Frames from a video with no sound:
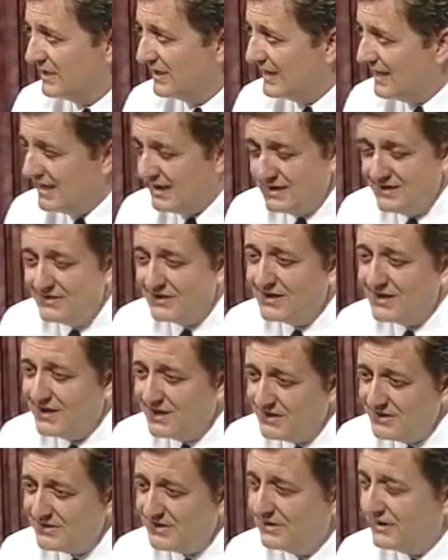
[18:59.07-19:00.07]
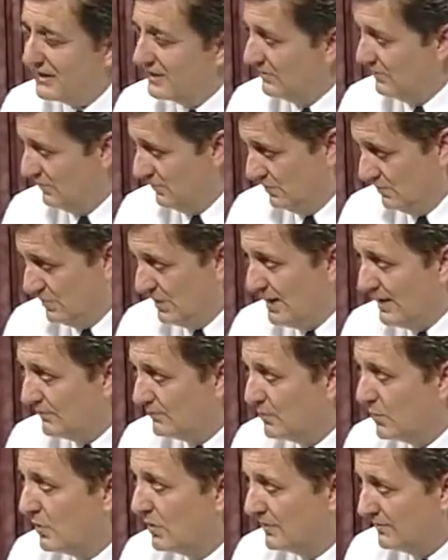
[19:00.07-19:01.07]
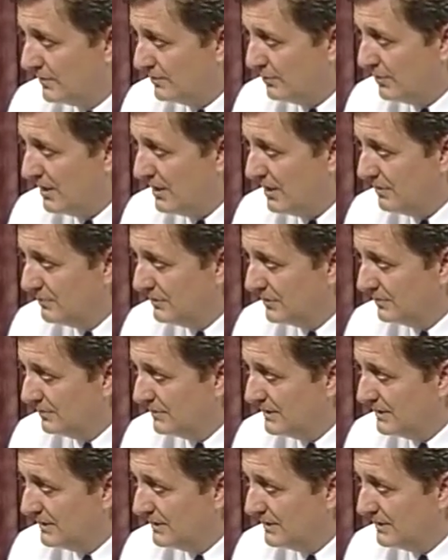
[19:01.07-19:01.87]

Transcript: can't easily isolate will have more of a problem.